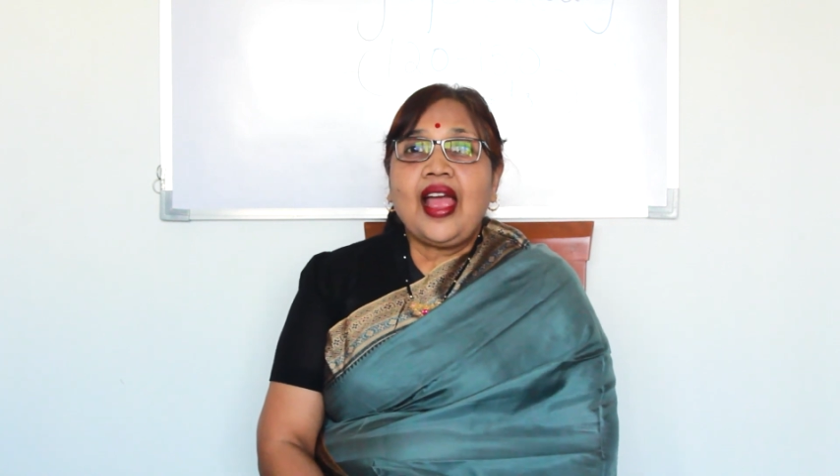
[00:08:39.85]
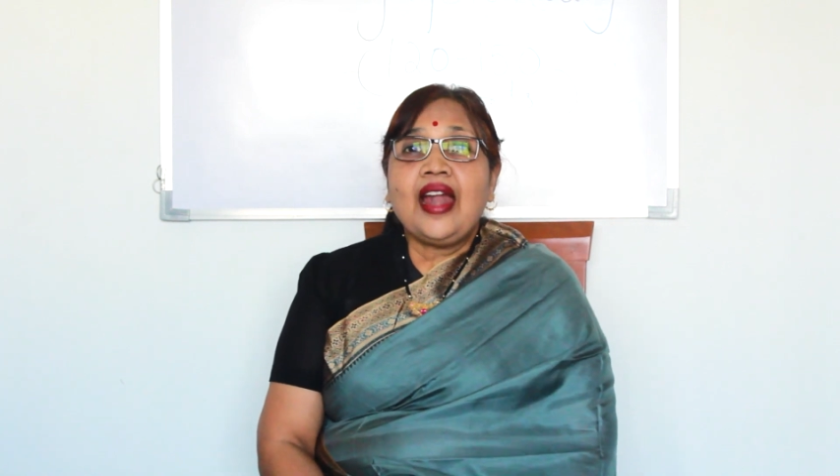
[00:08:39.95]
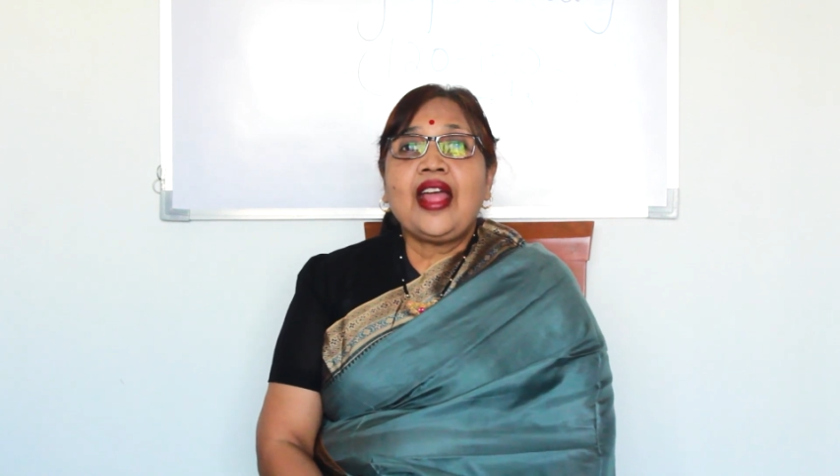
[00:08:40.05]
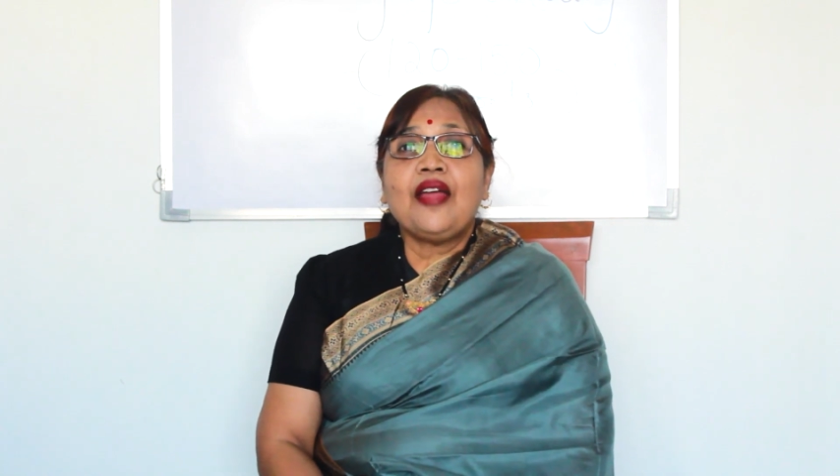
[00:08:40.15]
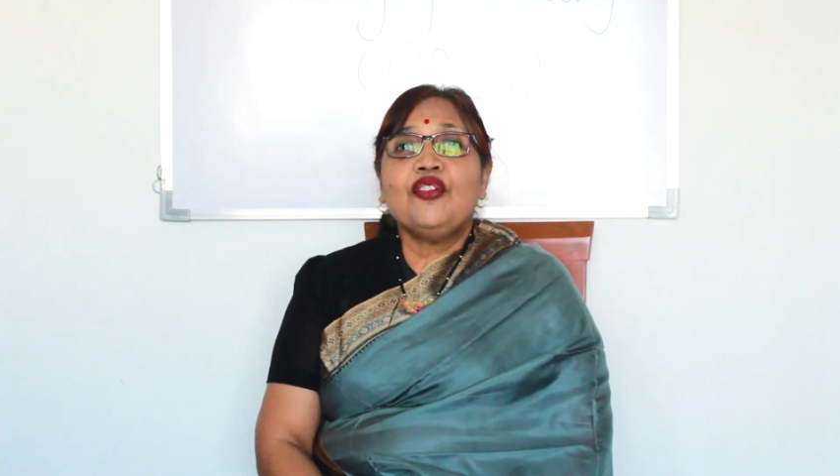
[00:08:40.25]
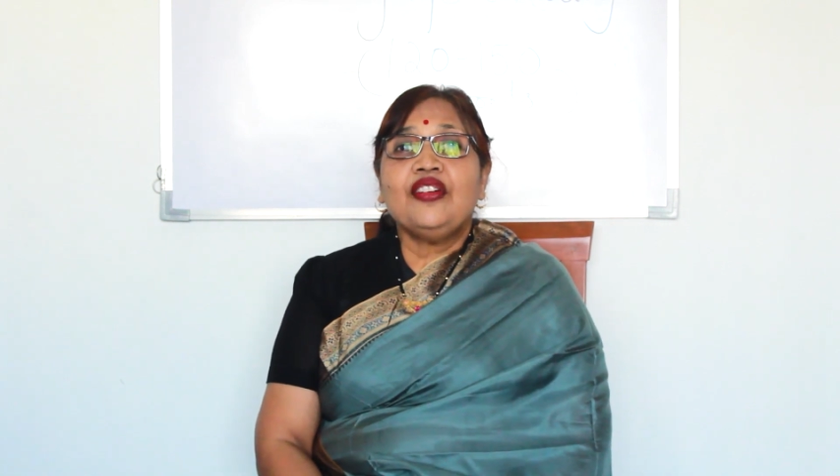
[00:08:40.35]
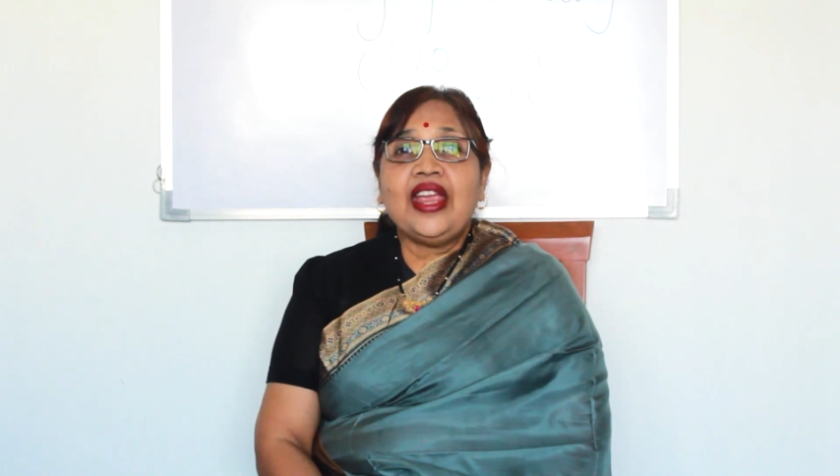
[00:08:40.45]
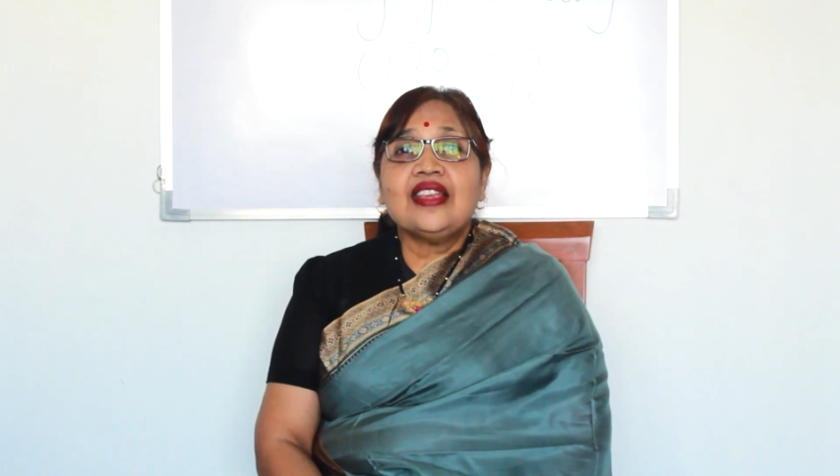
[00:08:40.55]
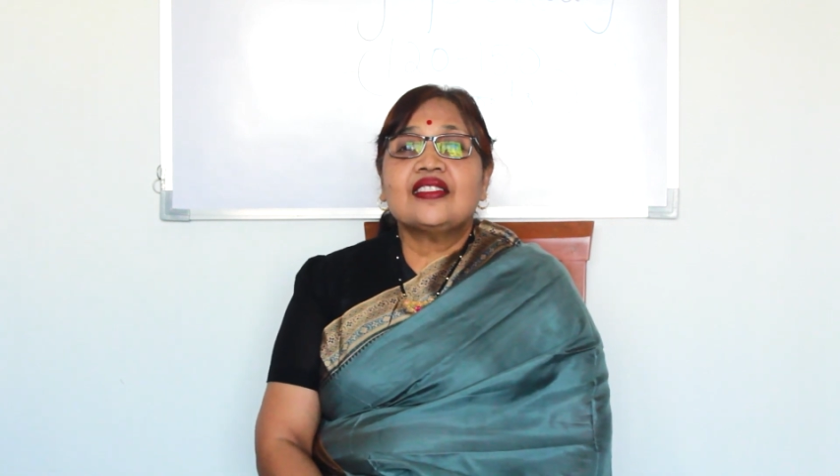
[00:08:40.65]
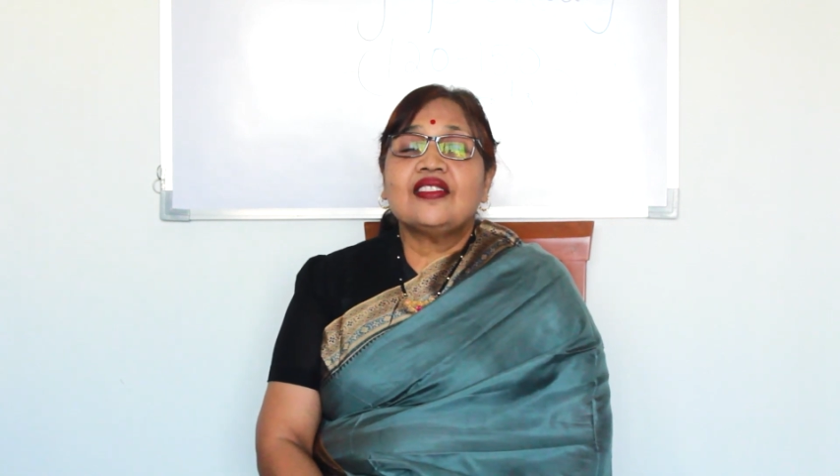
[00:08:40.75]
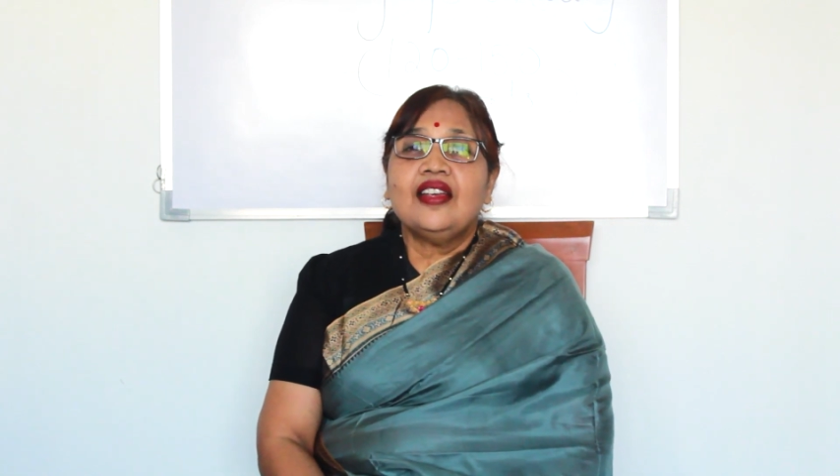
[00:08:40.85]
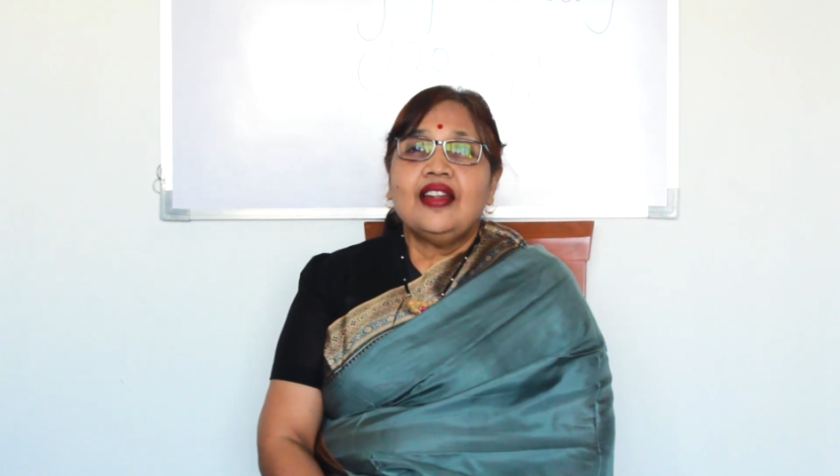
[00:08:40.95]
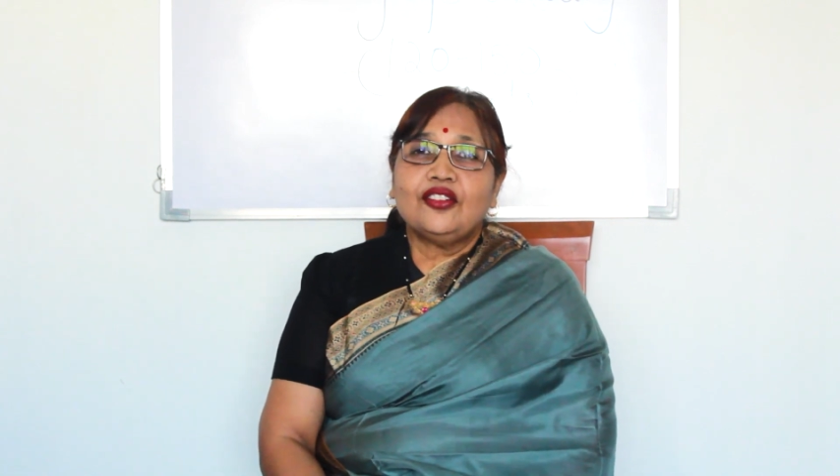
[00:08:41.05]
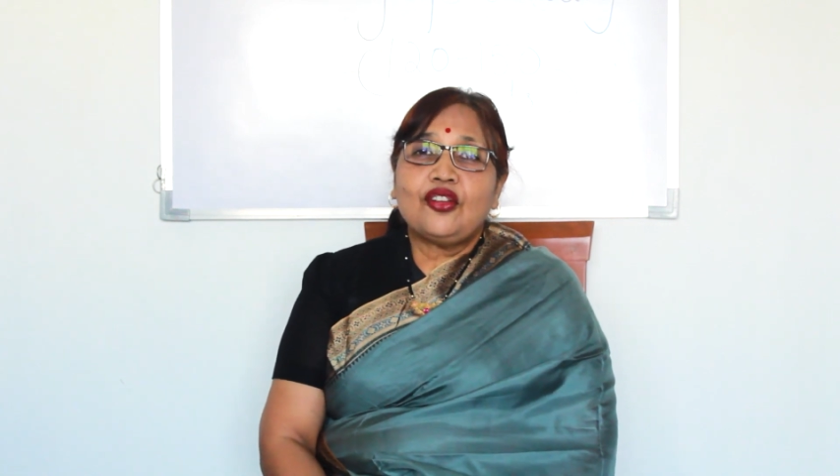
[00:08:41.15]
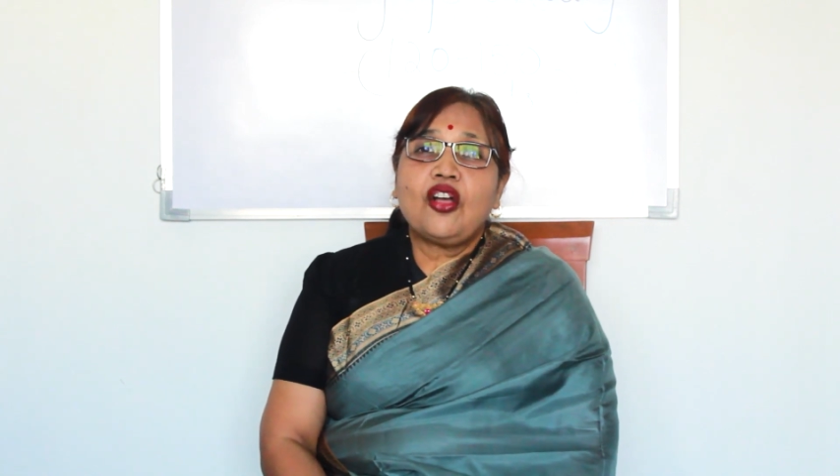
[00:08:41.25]
And I will next
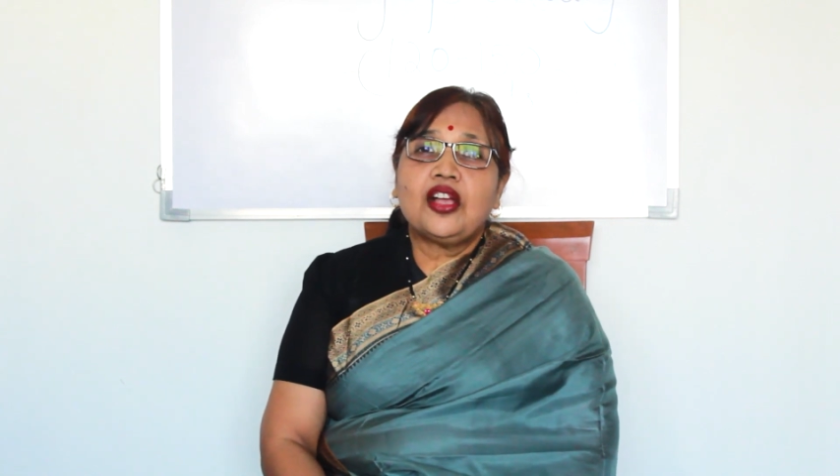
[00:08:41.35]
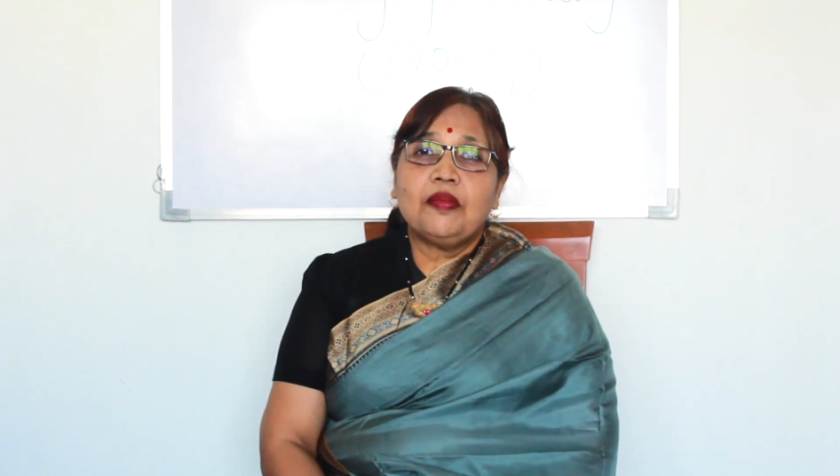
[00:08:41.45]
talk